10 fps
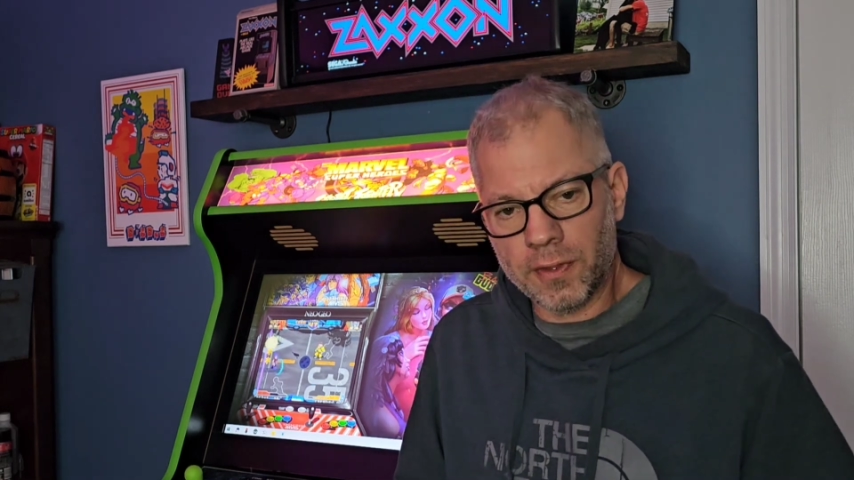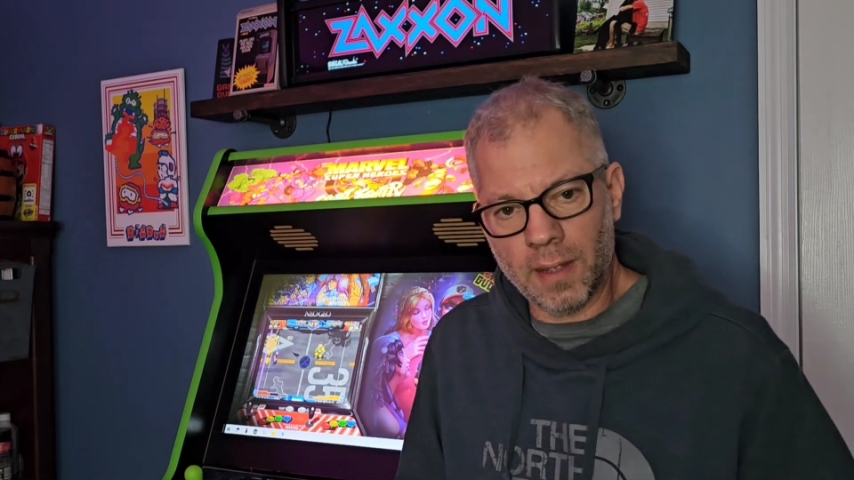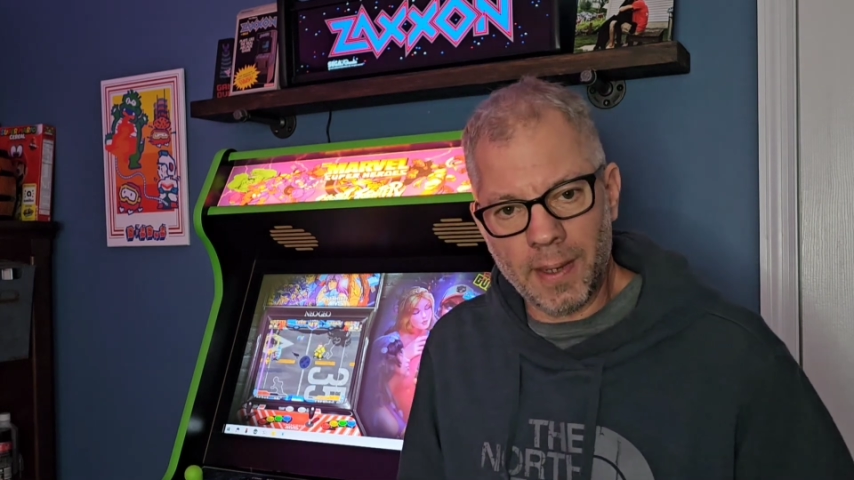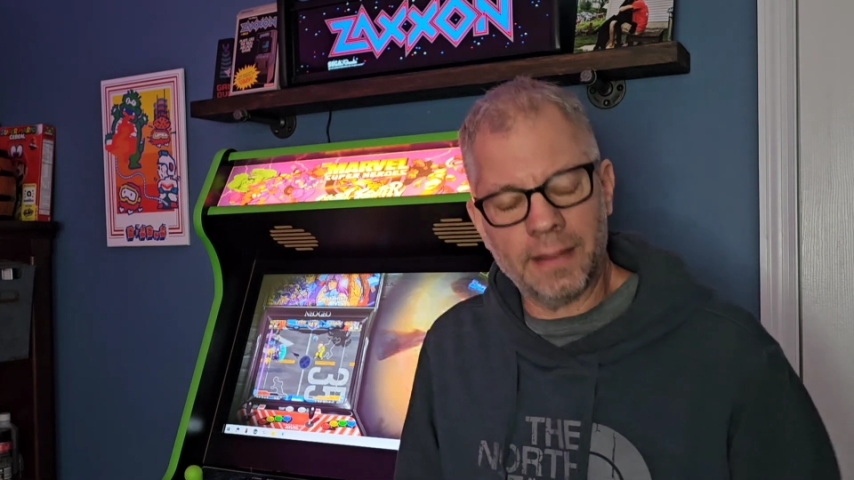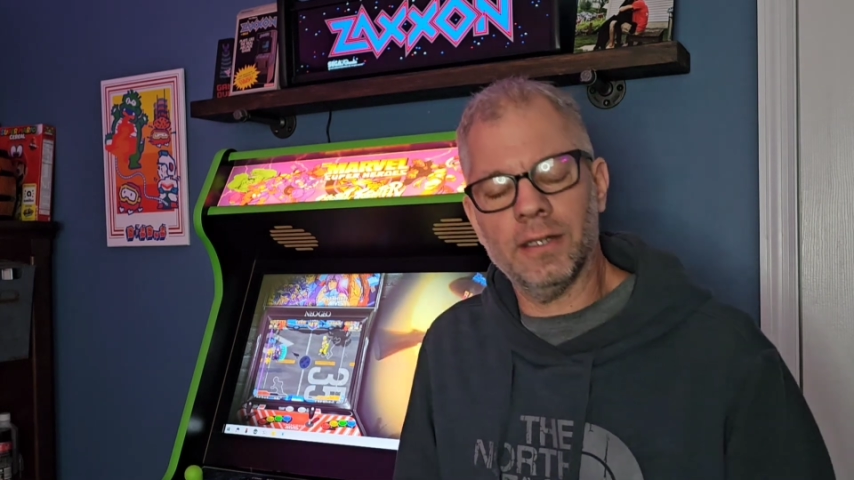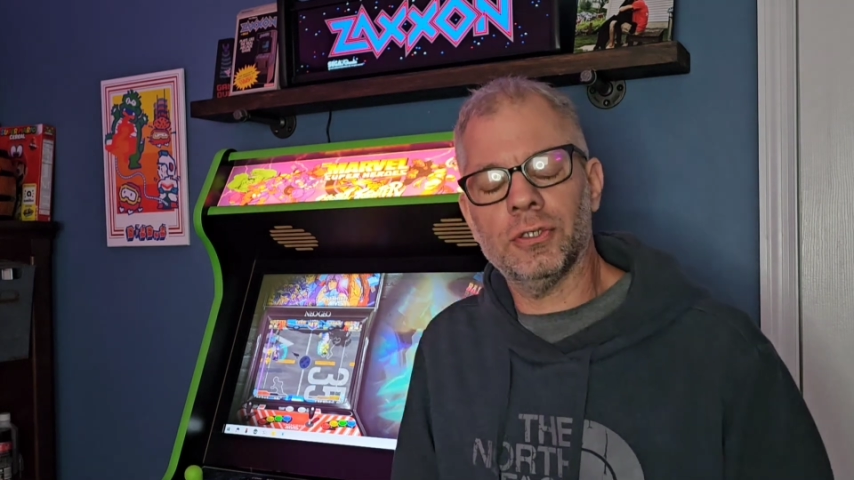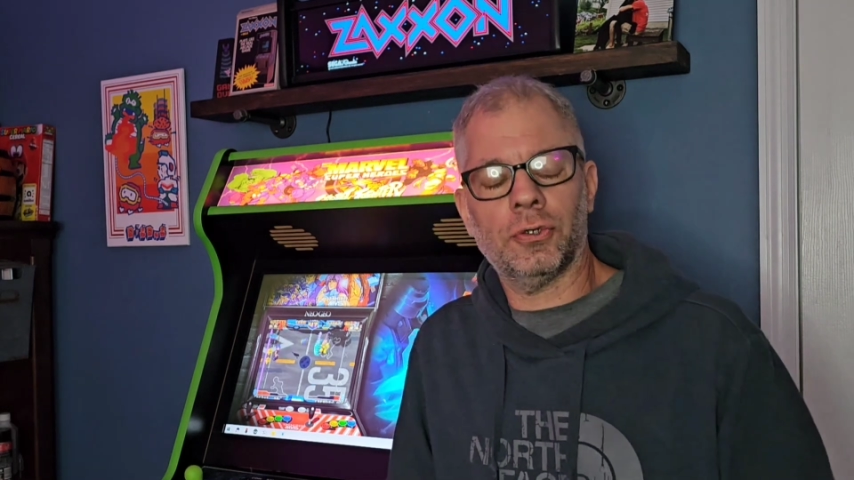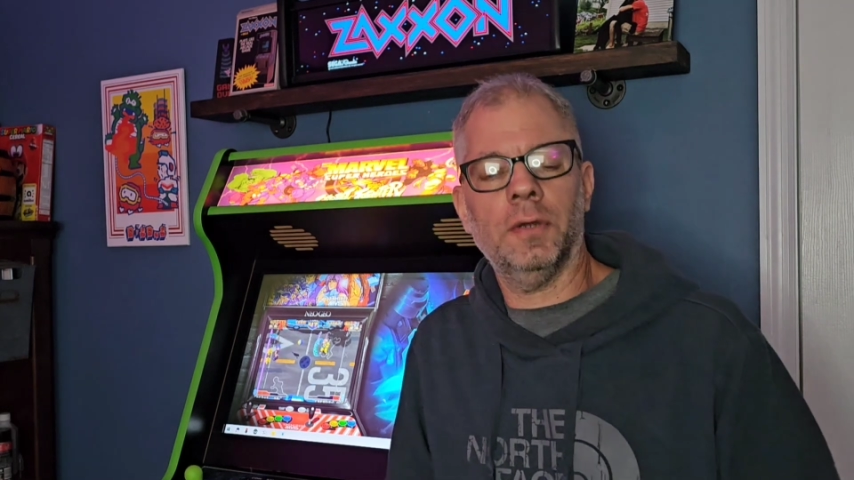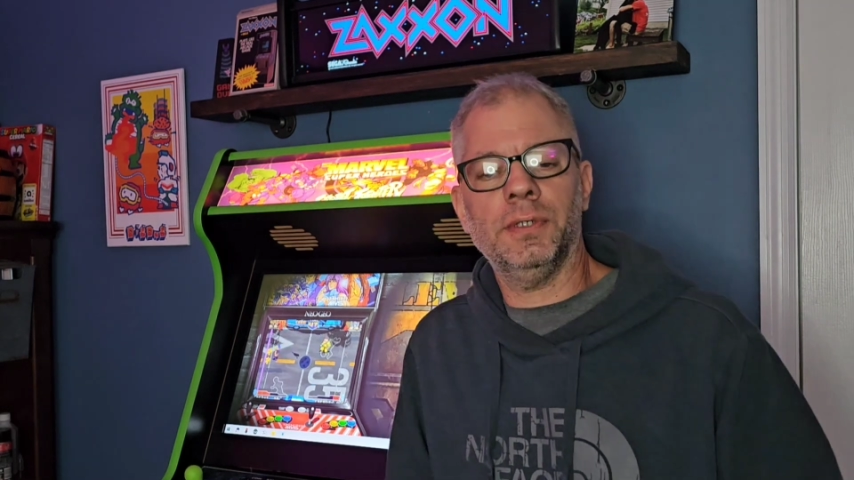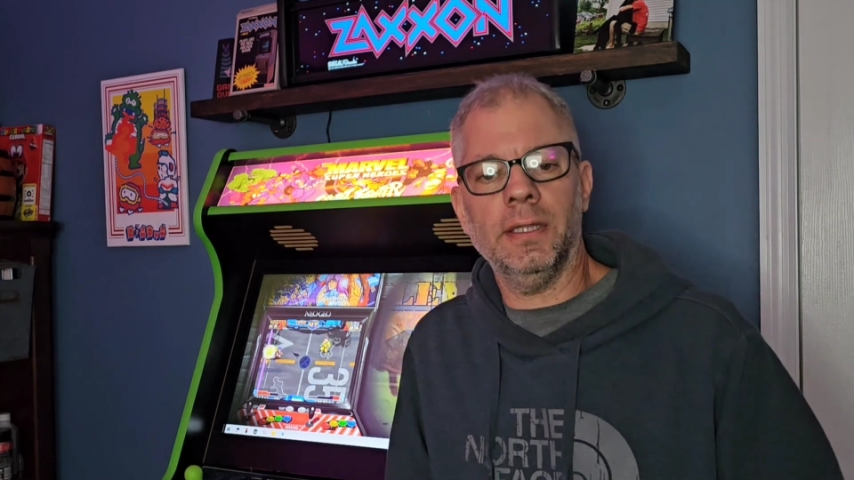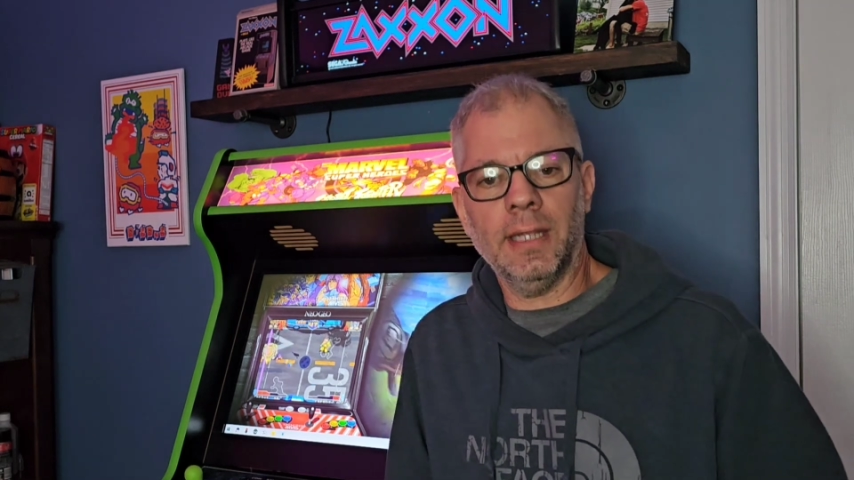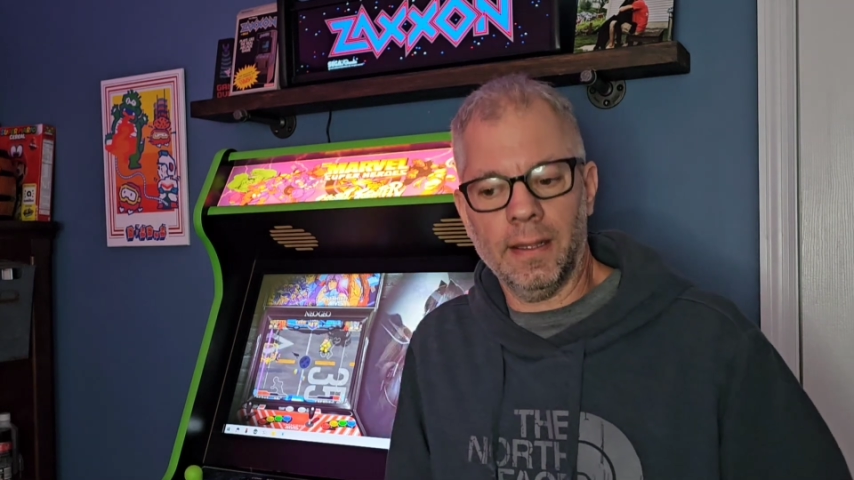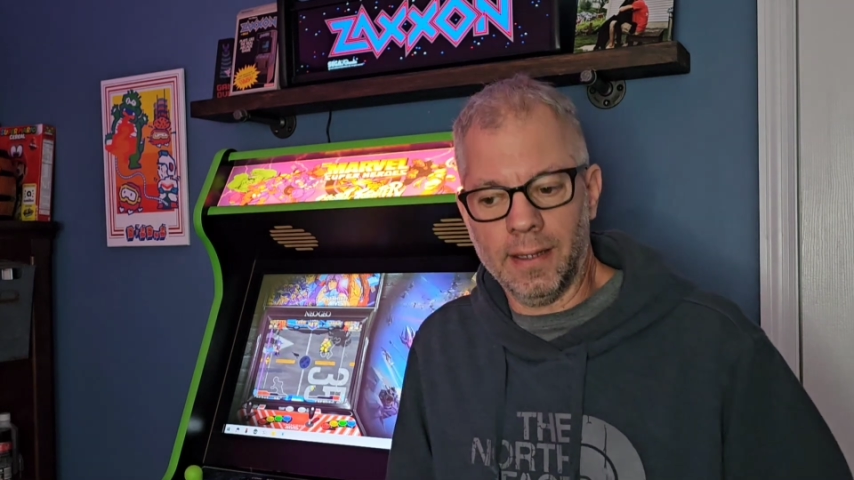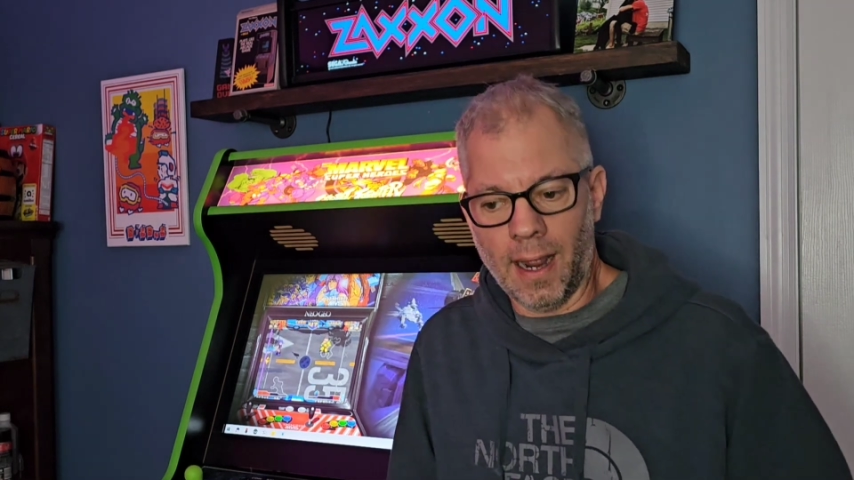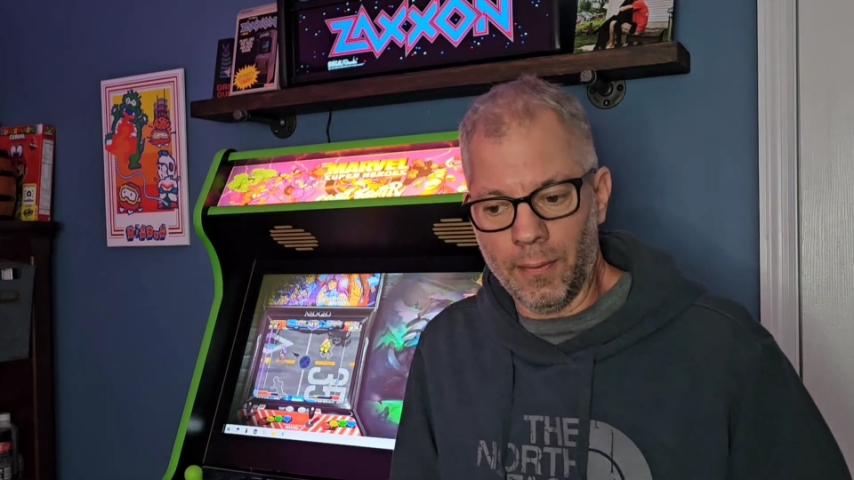them in the description then
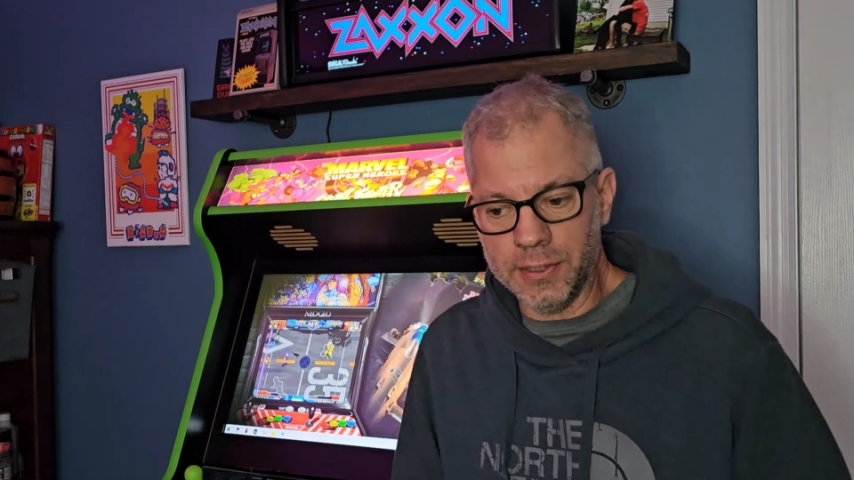that I was